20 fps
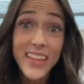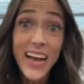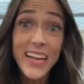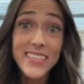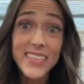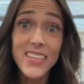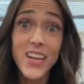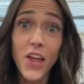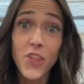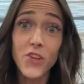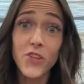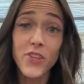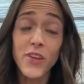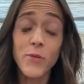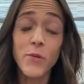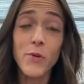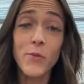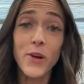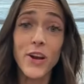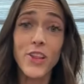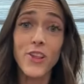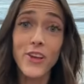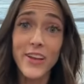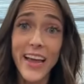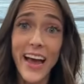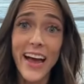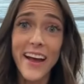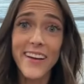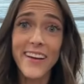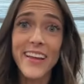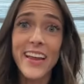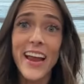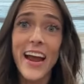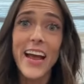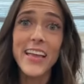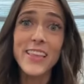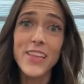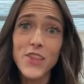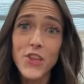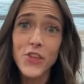That's another thing we want to look at.
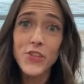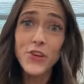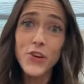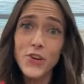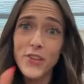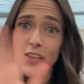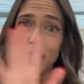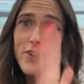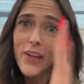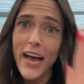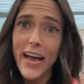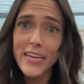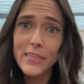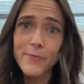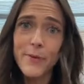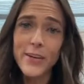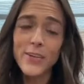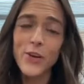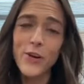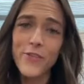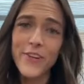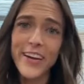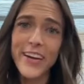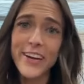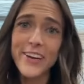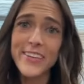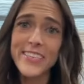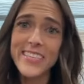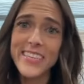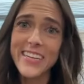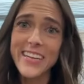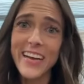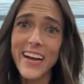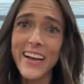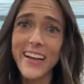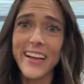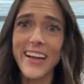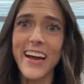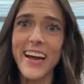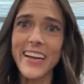And then the third little aspect over here is the
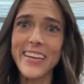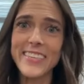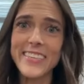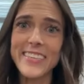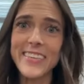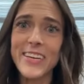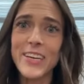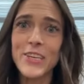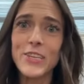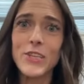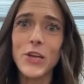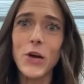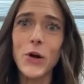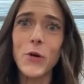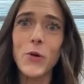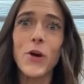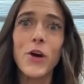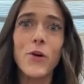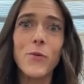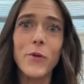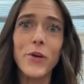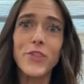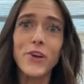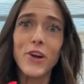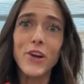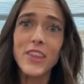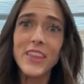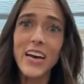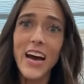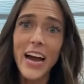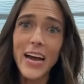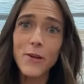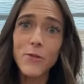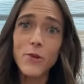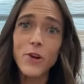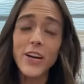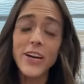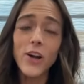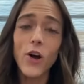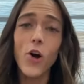gut, guys. So with our
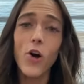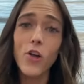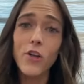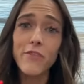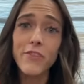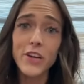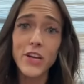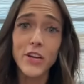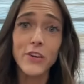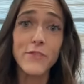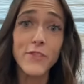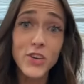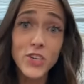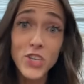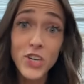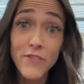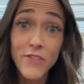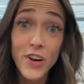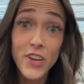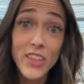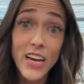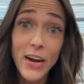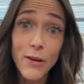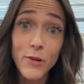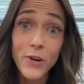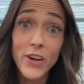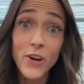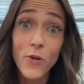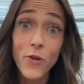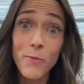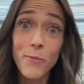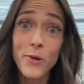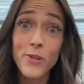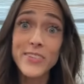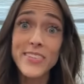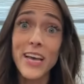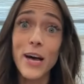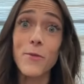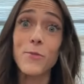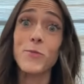thyroid, all of the conversion of our thyroid
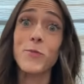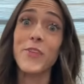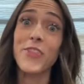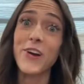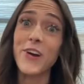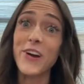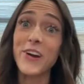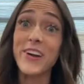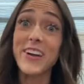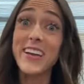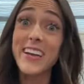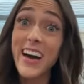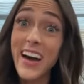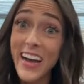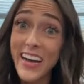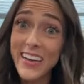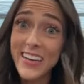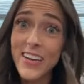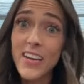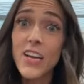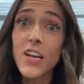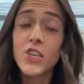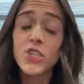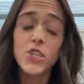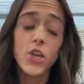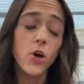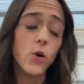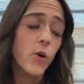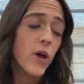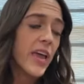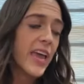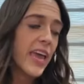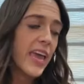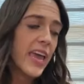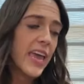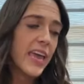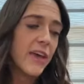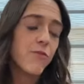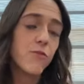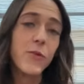hormones helps with our gut. So
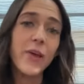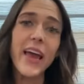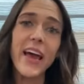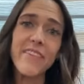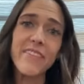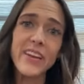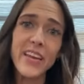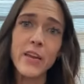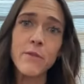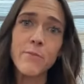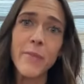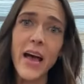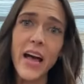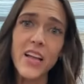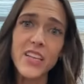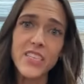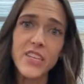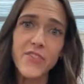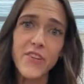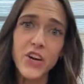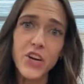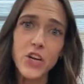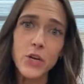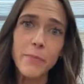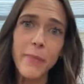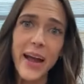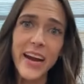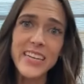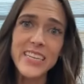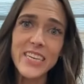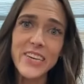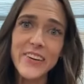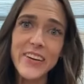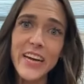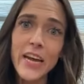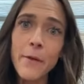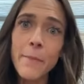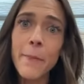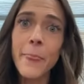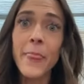if we have an imbalance of our good
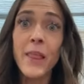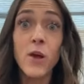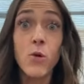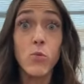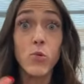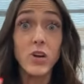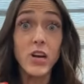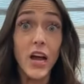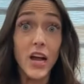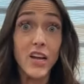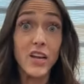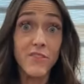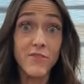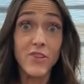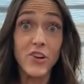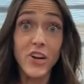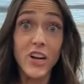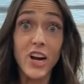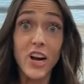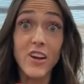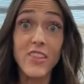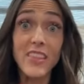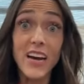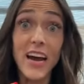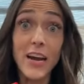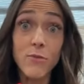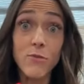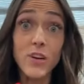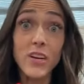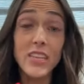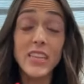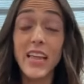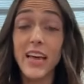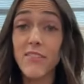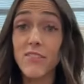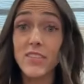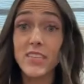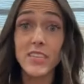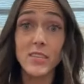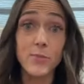bacteria, we're not converting our thyroid
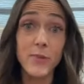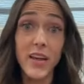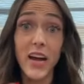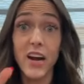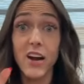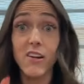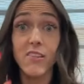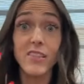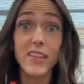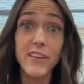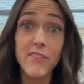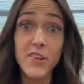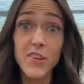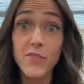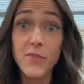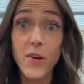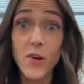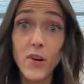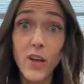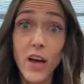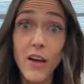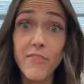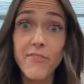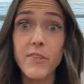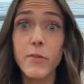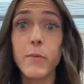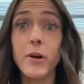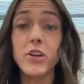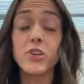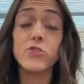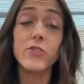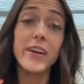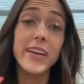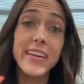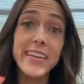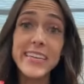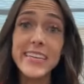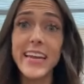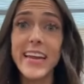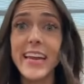levels because we got our liver thrown off from our
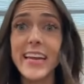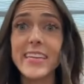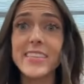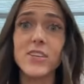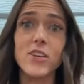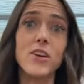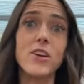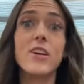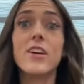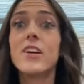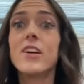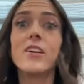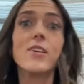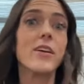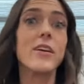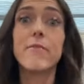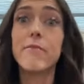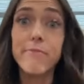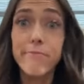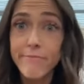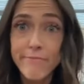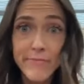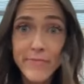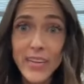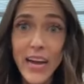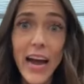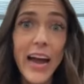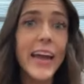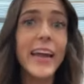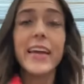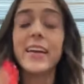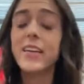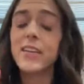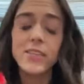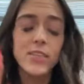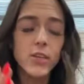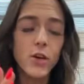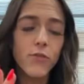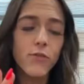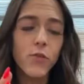drinking days or diet
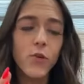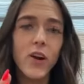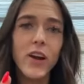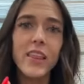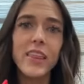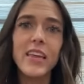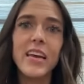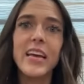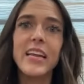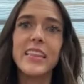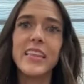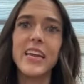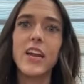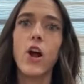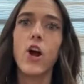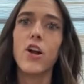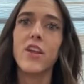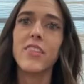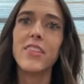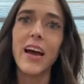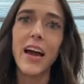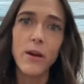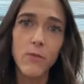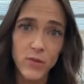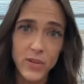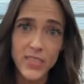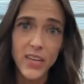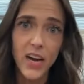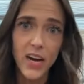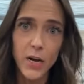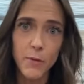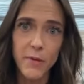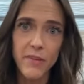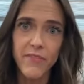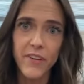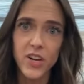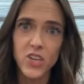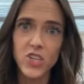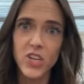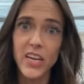and so forth, then our thyroid's not going
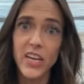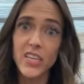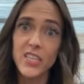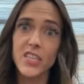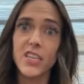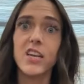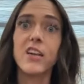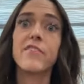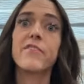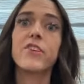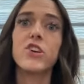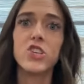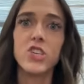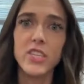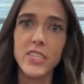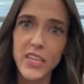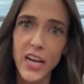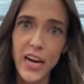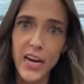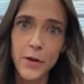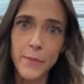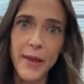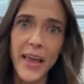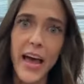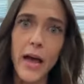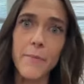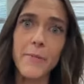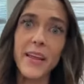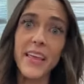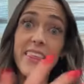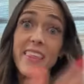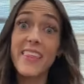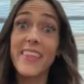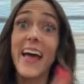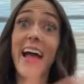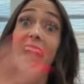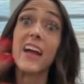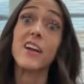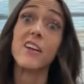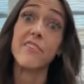to be functioning because the conversion's not going to be happening. And
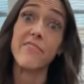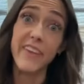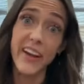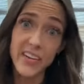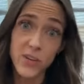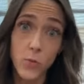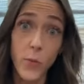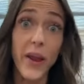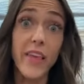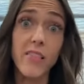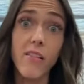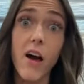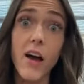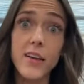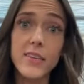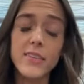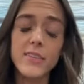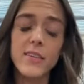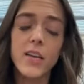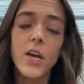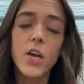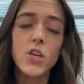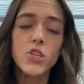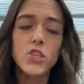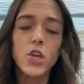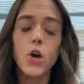then that could affect weight loss.